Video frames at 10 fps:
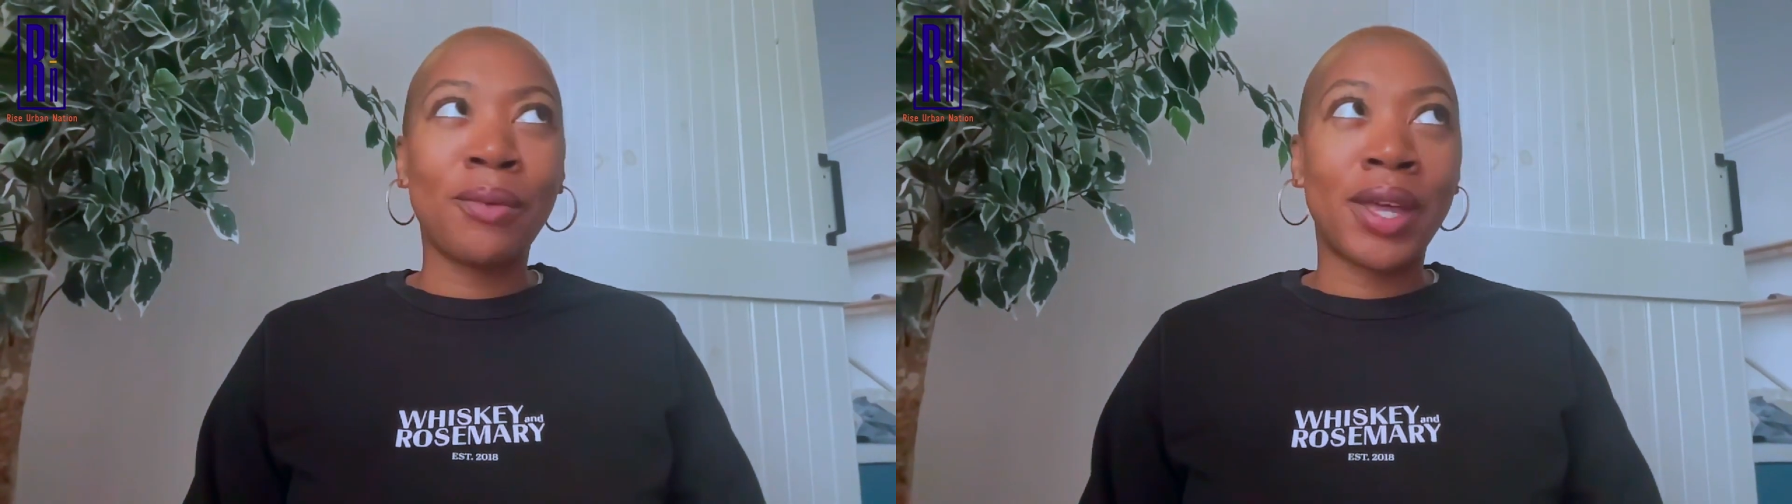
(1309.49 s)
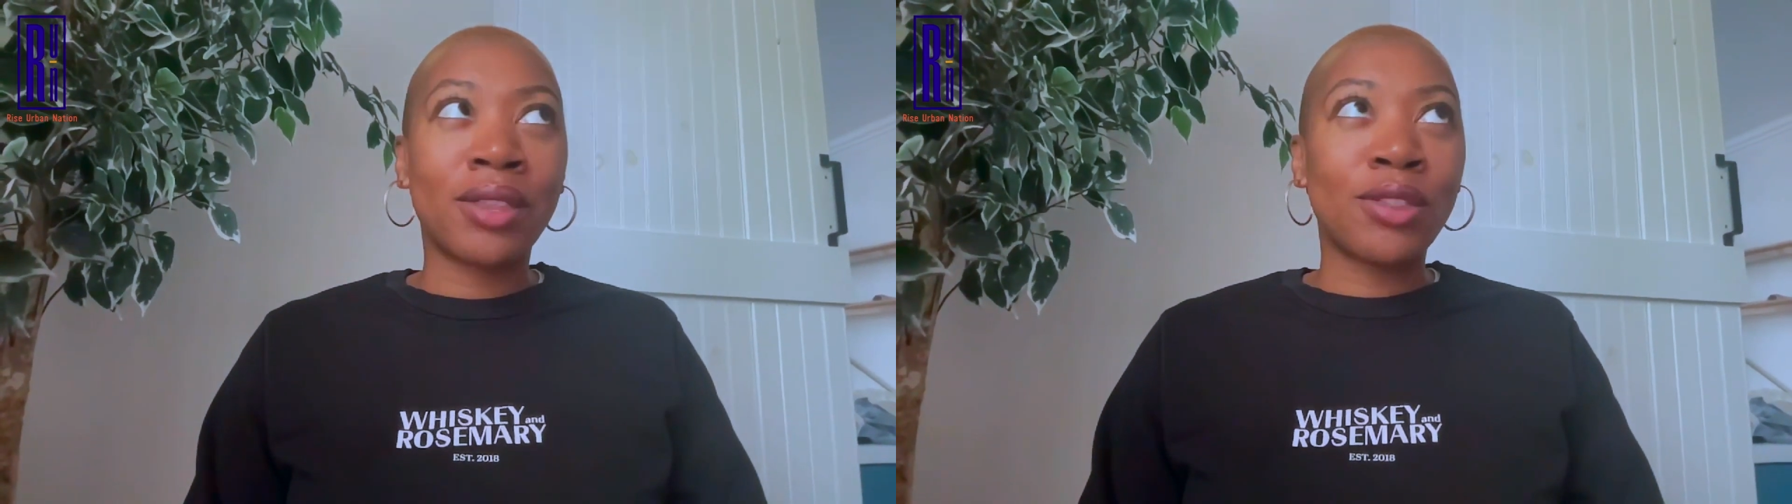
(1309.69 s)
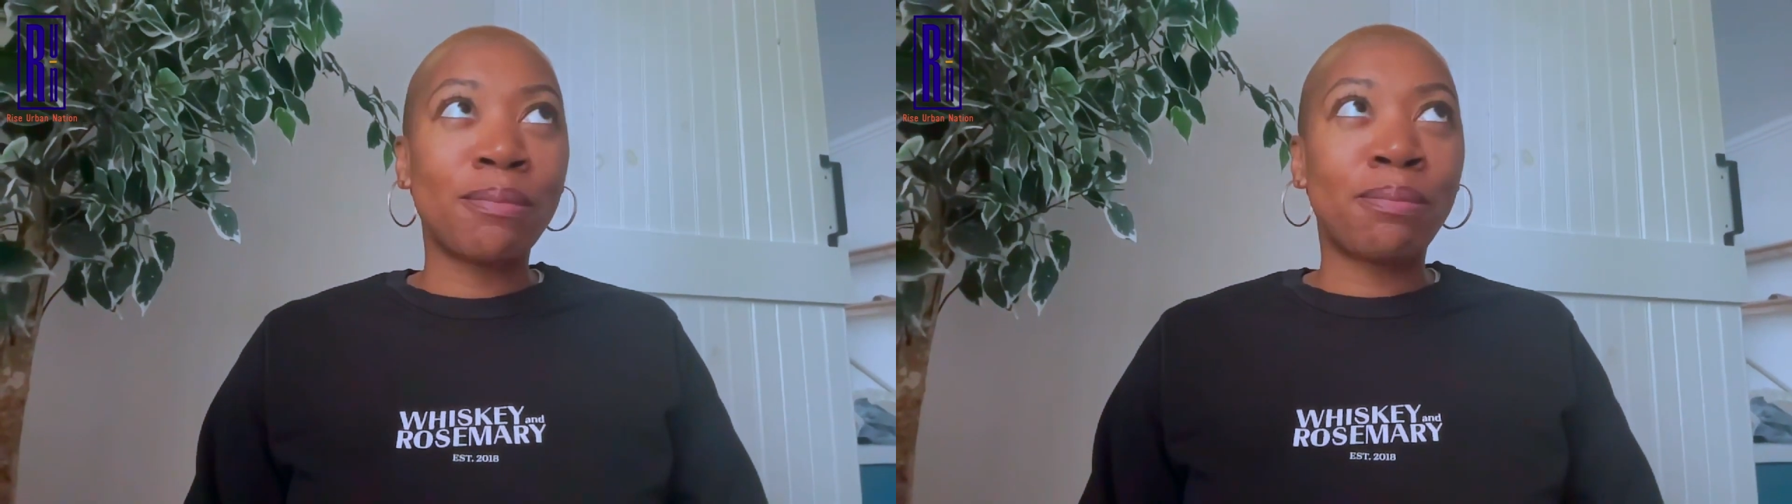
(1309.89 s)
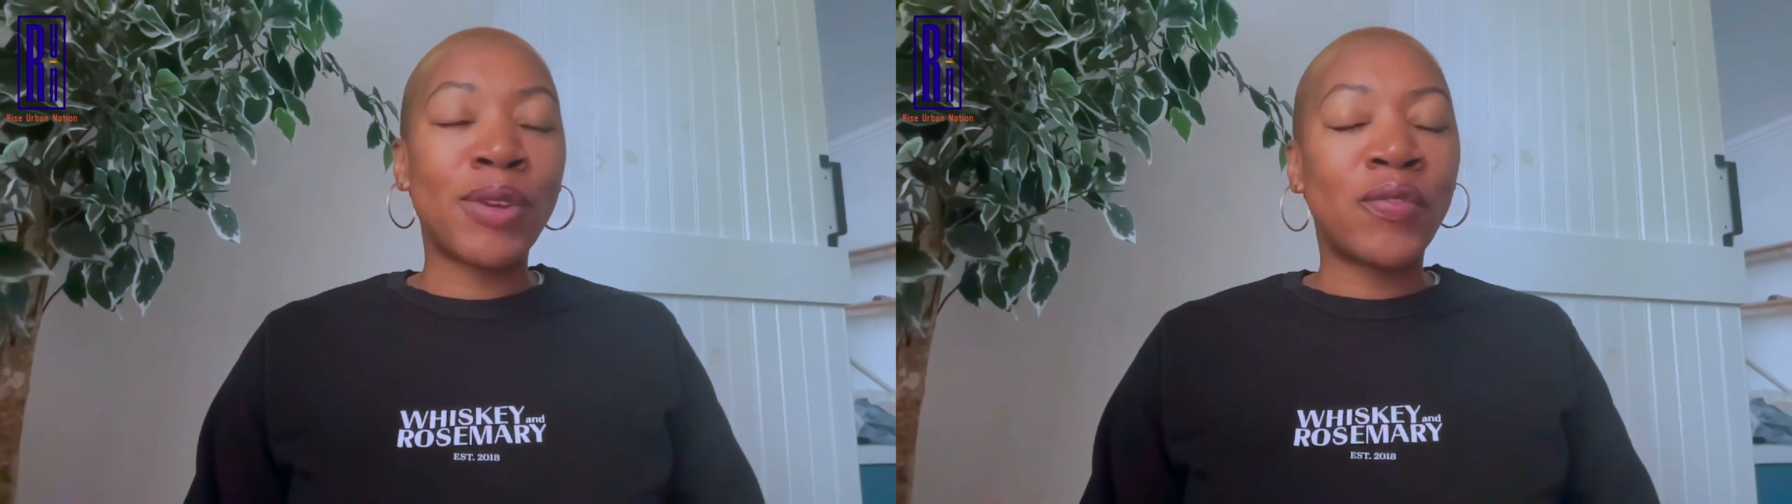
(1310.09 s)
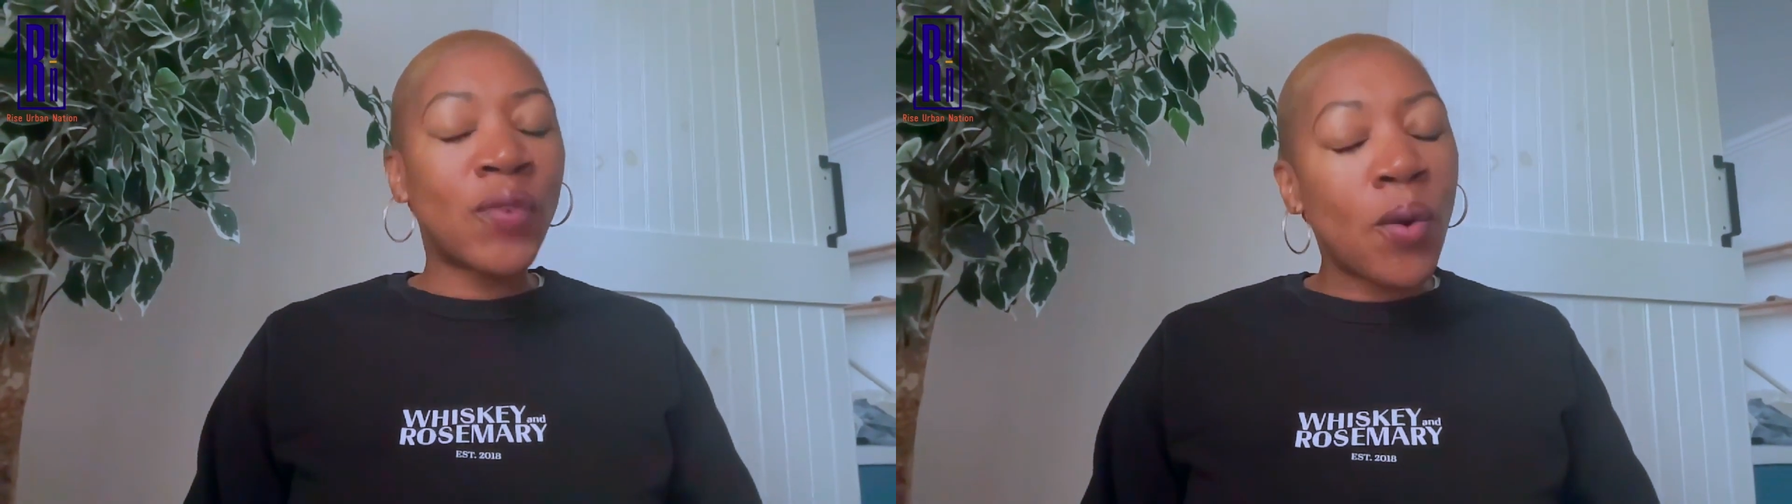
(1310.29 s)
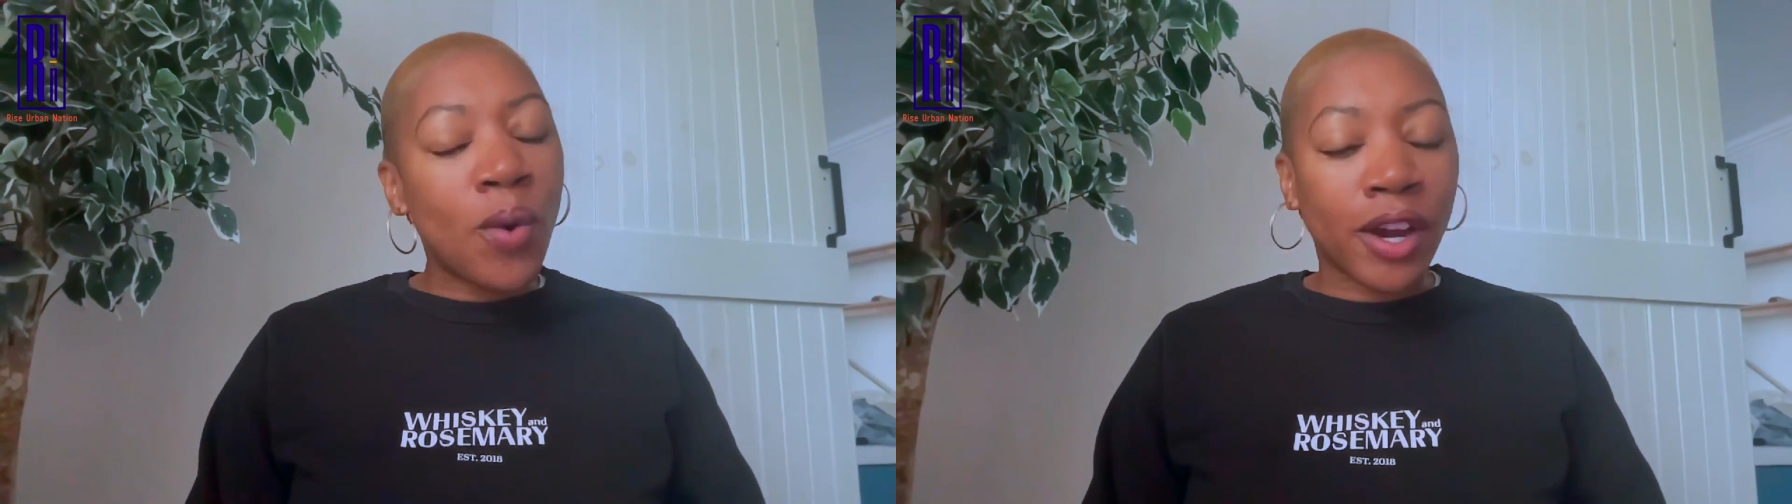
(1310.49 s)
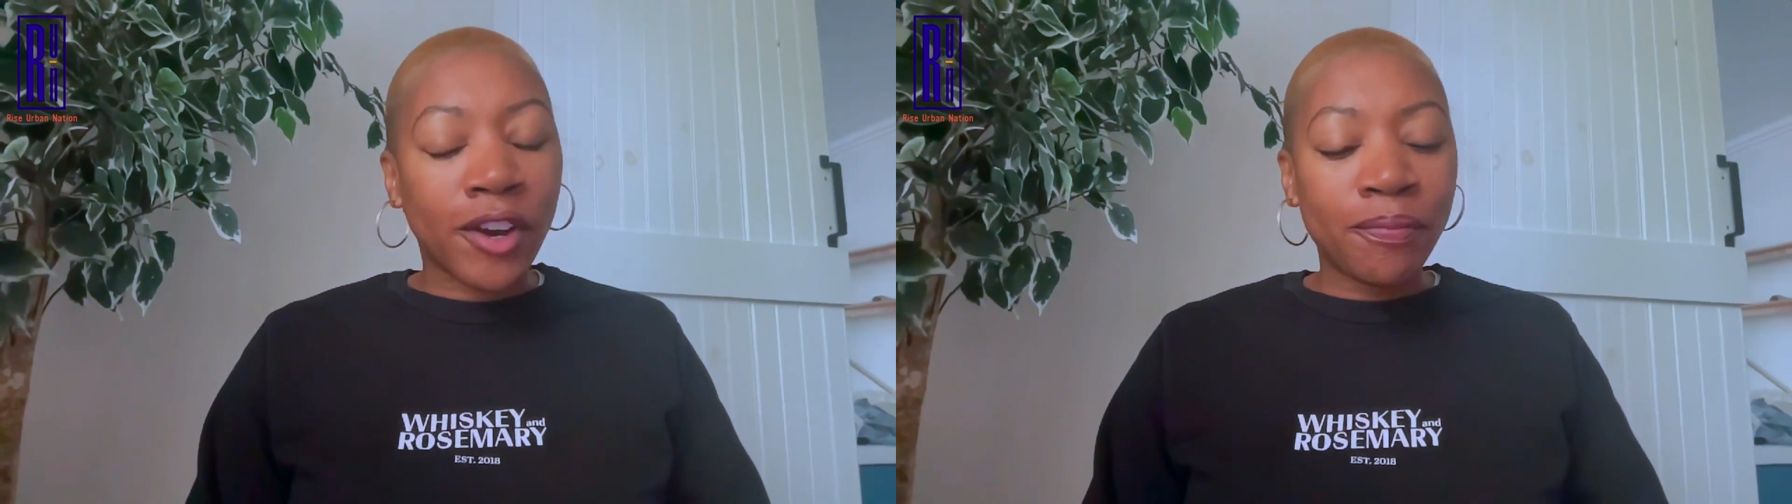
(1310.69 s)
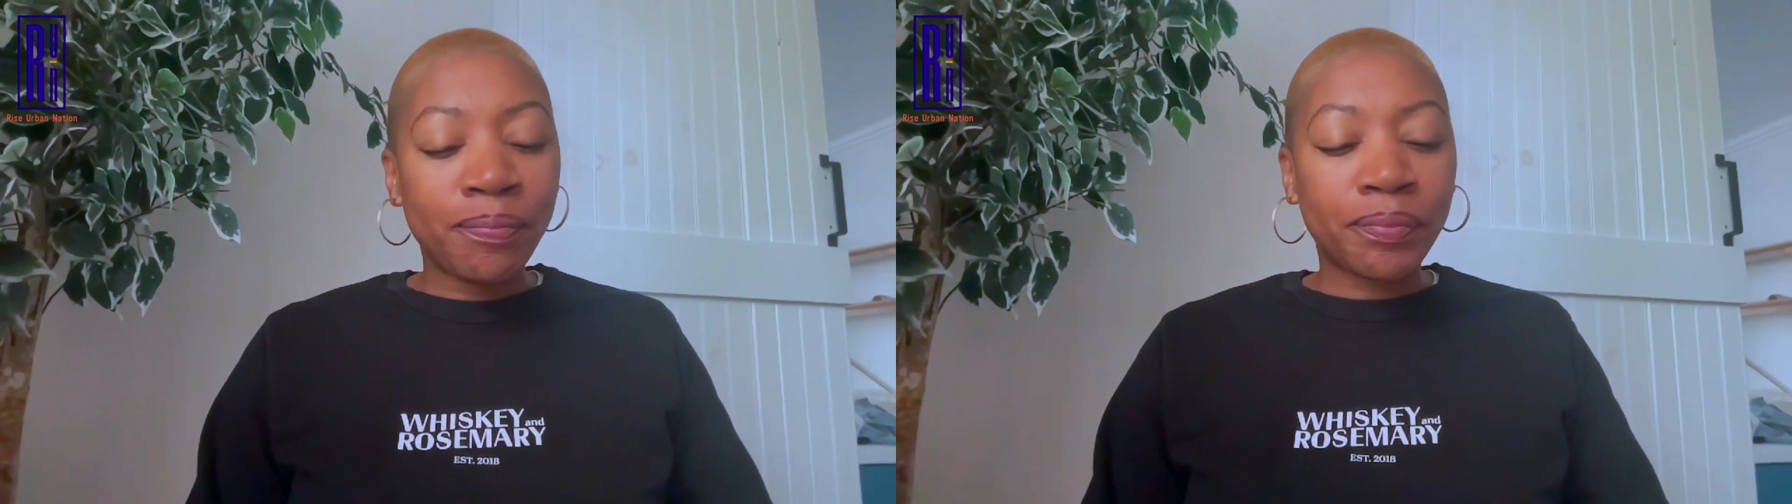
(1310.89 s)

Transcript: with before,